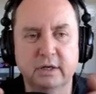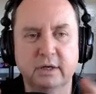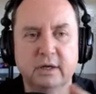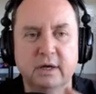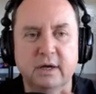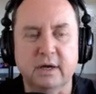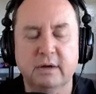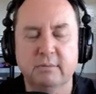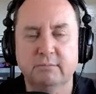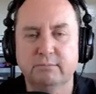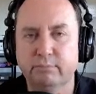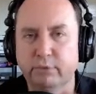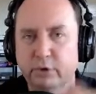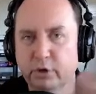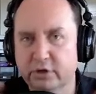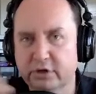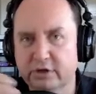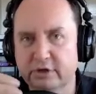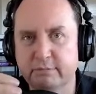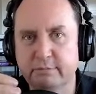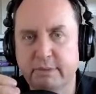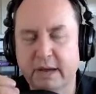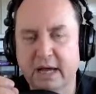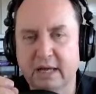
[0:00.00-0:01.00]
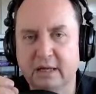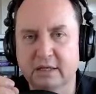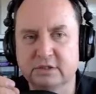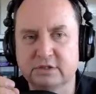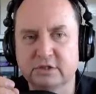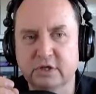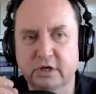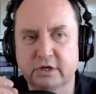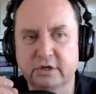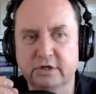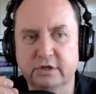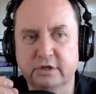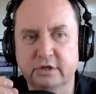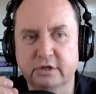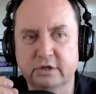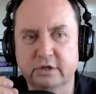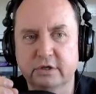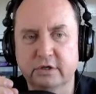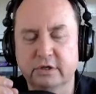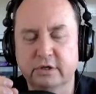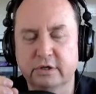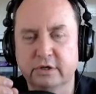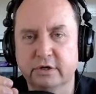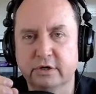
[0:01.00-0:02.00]
going to book the balance onto
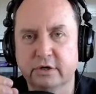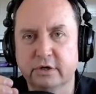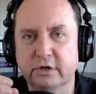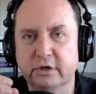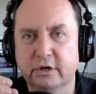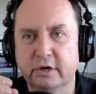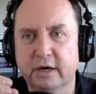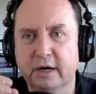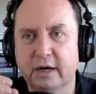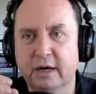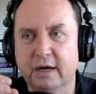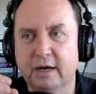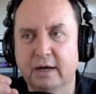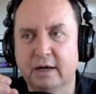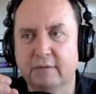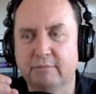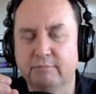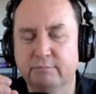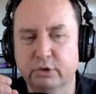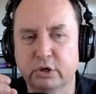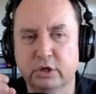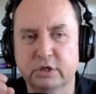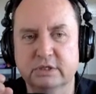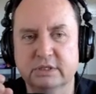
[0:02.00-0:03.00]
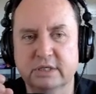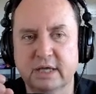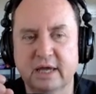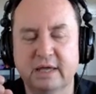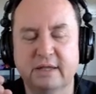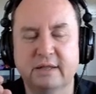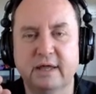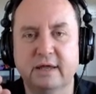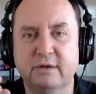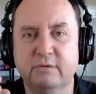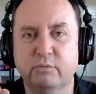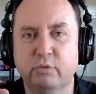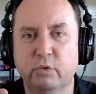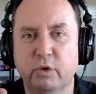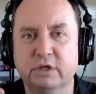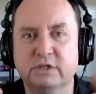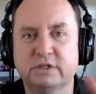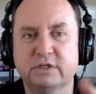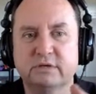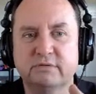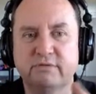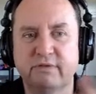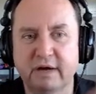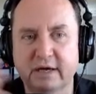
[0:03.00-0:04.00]
your your uh, books, and then
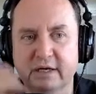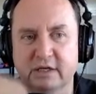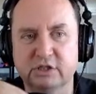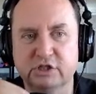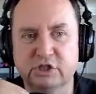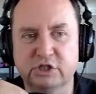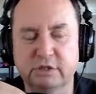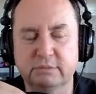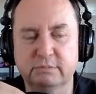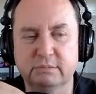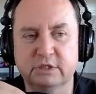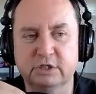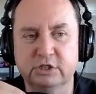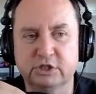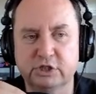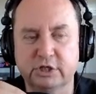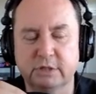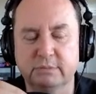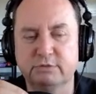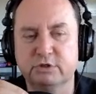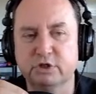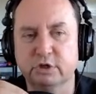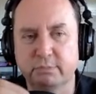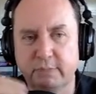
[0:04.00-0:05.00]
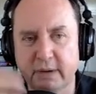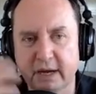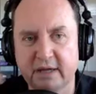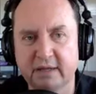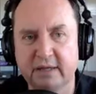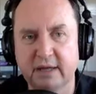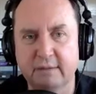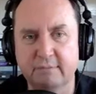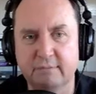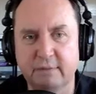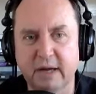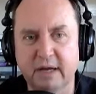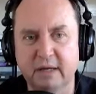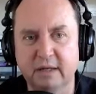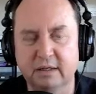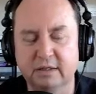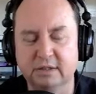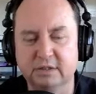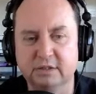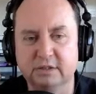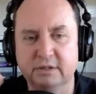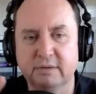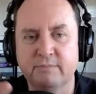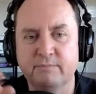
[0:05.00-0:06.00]
once the final shipment ships, you'll pay that
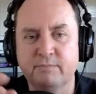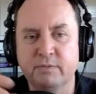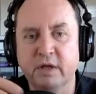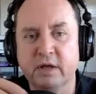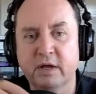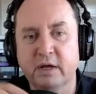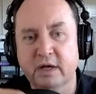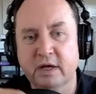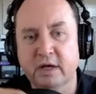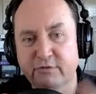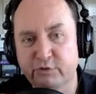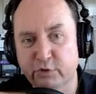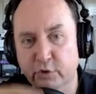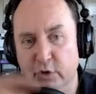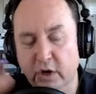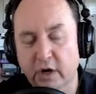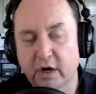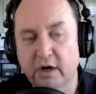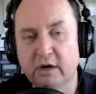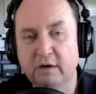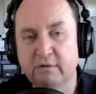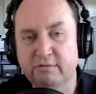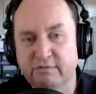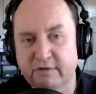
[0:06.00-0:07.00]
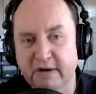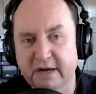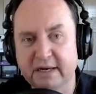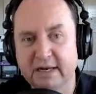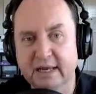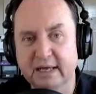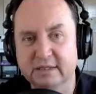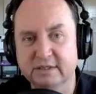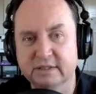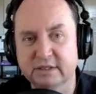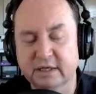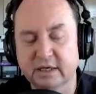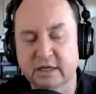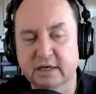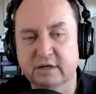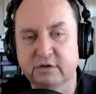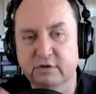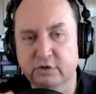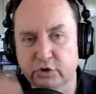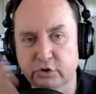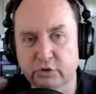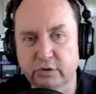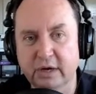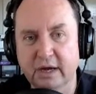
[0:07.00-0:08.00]
balance. If you are financing and
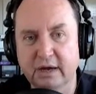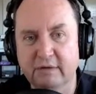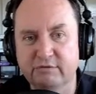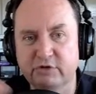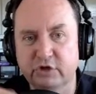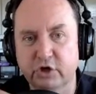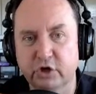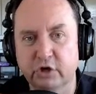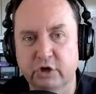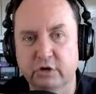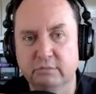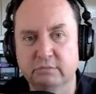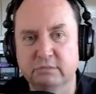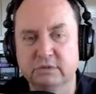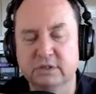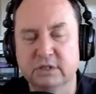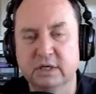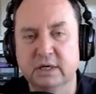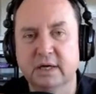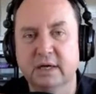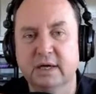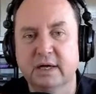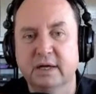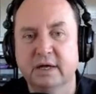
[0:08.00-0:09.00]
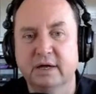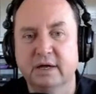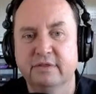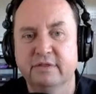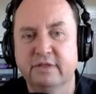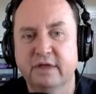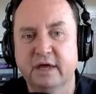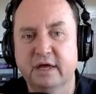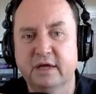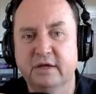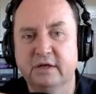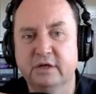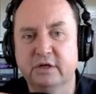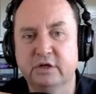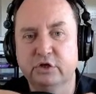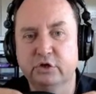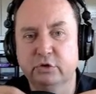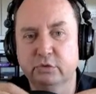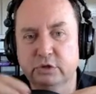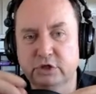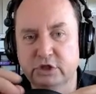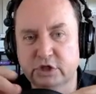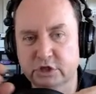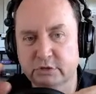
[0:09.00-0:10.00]
you do have terms, then
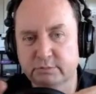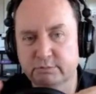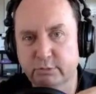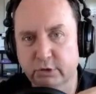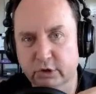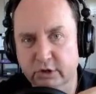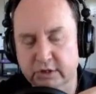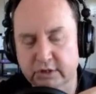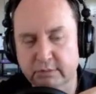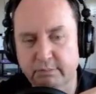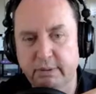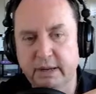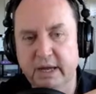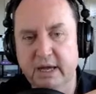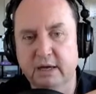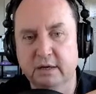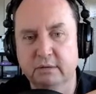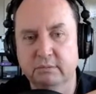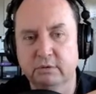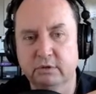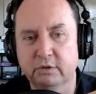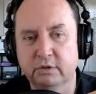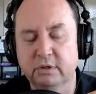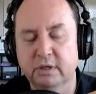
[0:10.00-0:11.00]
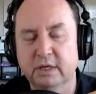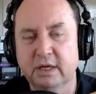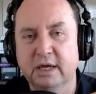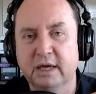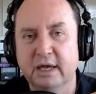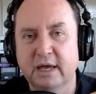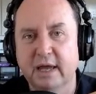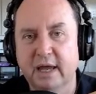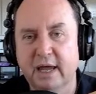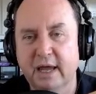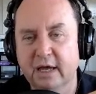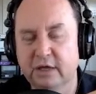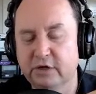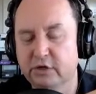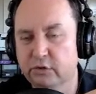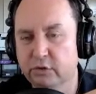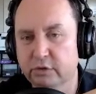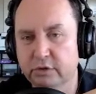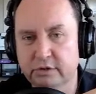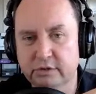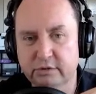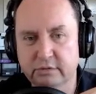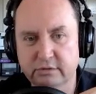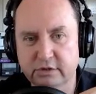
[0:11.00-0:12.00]
you would just book the payable, and
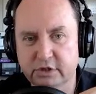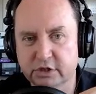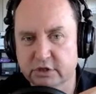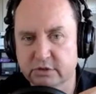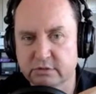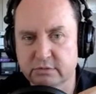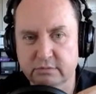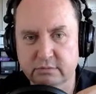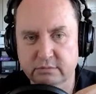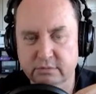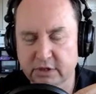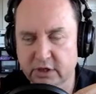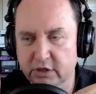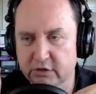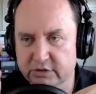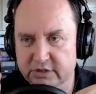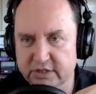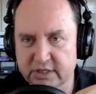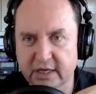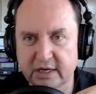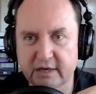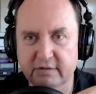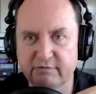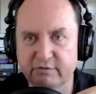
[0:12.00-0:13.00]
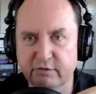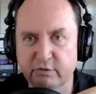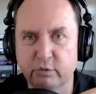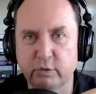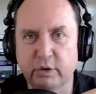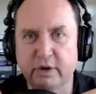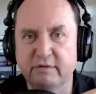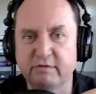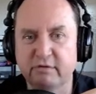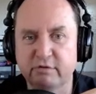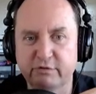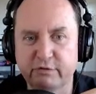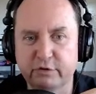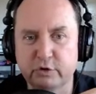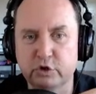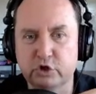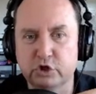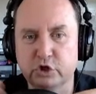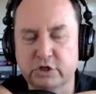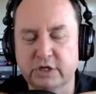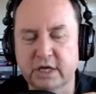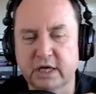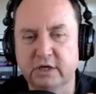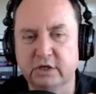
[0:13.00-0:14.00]
you would just you know set it for whatever
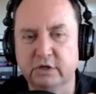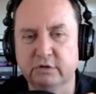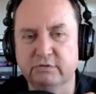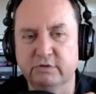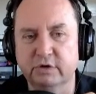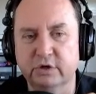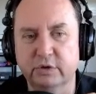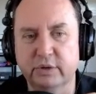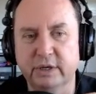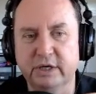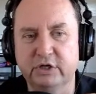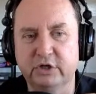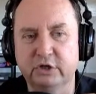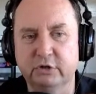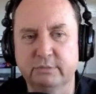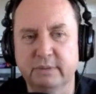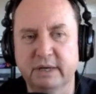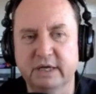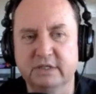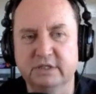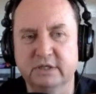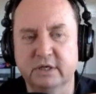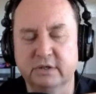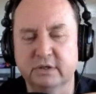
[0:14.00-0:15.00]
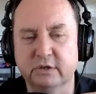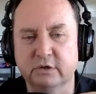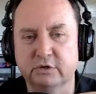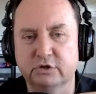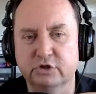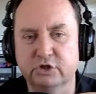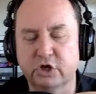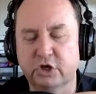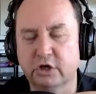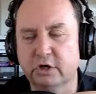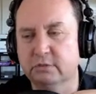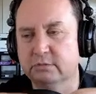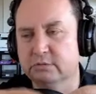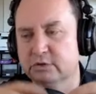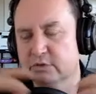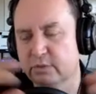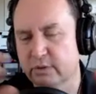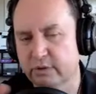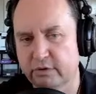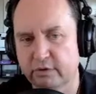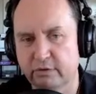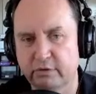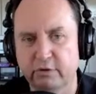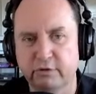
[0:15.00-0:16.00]
future date you've agreed to based on those terms,
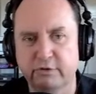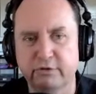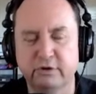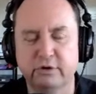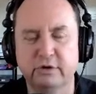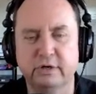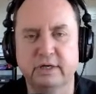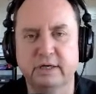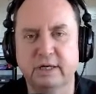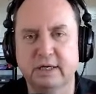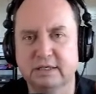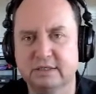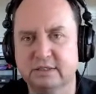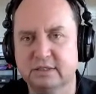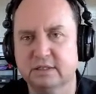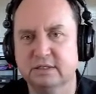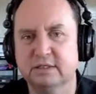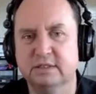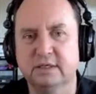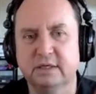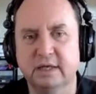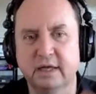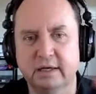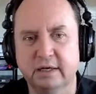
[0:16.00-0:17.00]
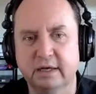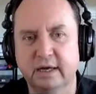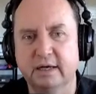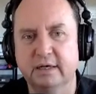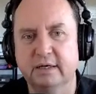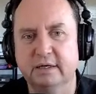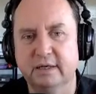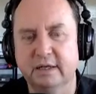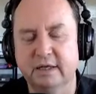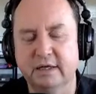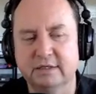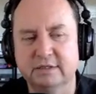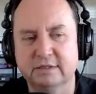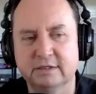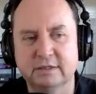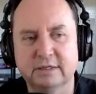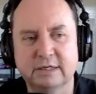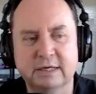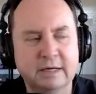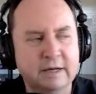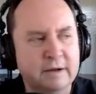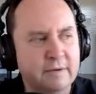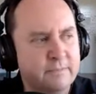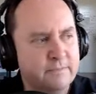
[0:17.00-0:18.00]
whether the 30 days, 60 day, 90 days.
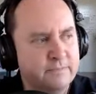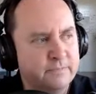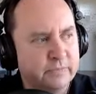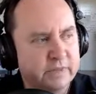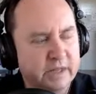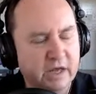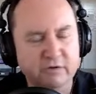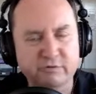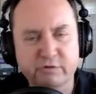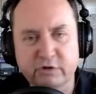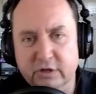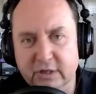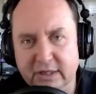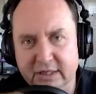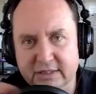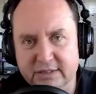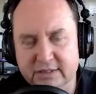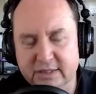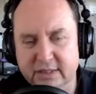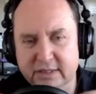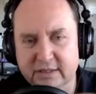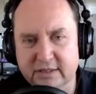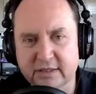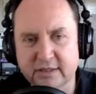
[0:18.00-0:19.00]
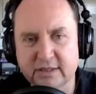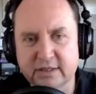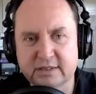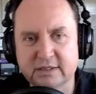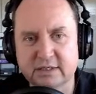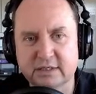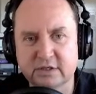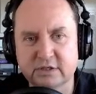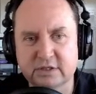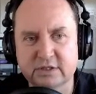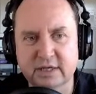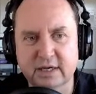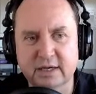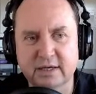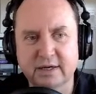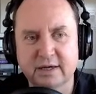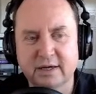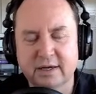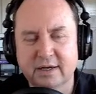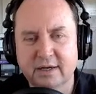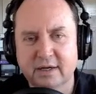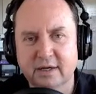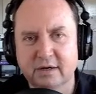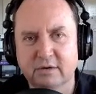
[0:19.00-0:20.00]
Now, if you're listening to this and you
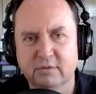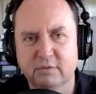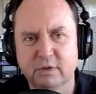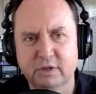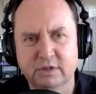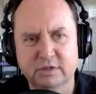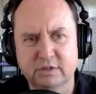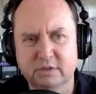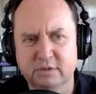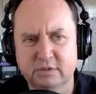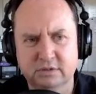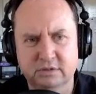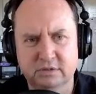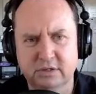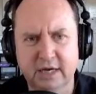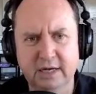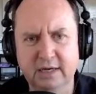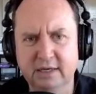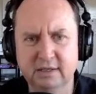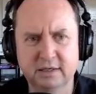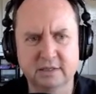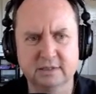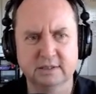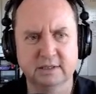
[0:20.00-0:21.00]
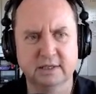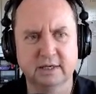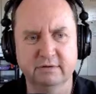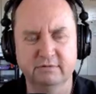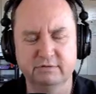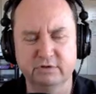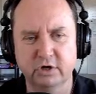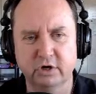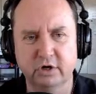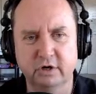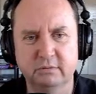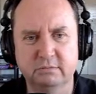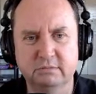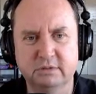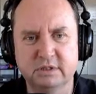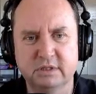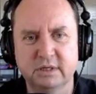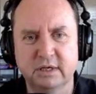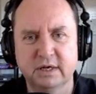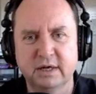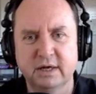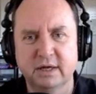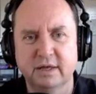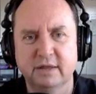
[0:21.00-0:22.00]
say, "Well, China doesn't give
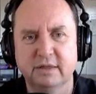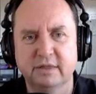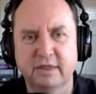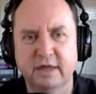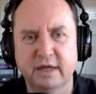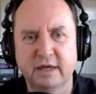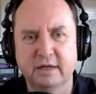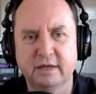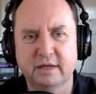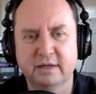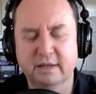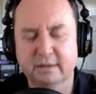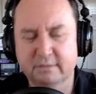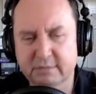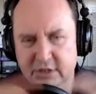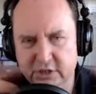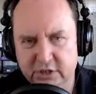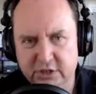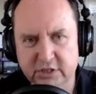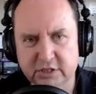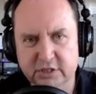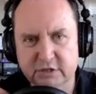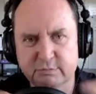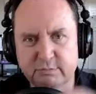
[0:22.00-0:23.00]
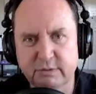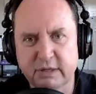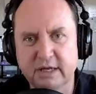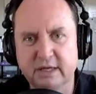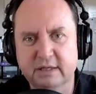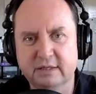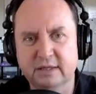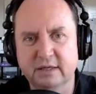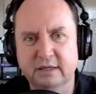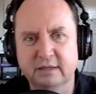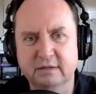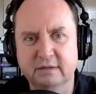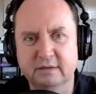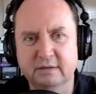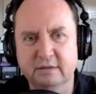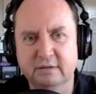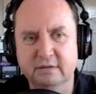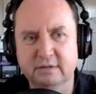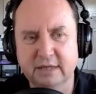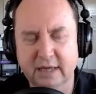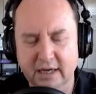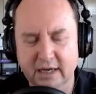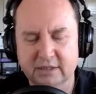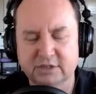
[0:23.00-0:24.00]
terms," then let me just explain that
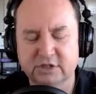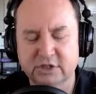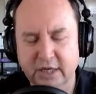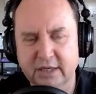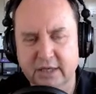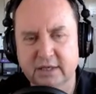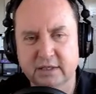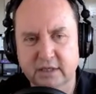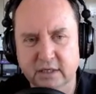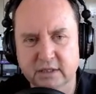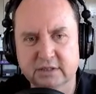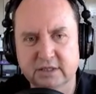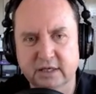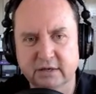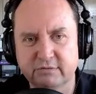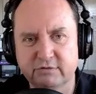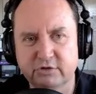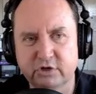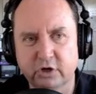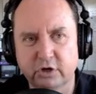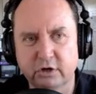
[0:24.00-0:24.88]
yeah, China does give